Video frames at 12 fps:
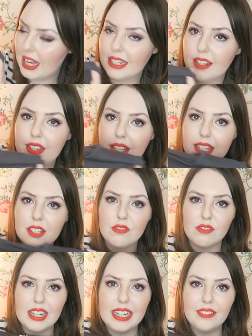and I think it's
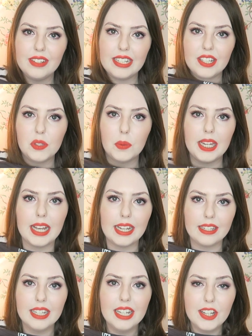really, really sweet,
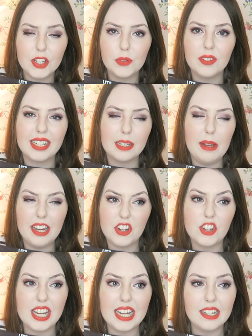and just with like a pair of
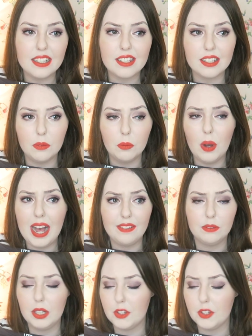jeans and whatever.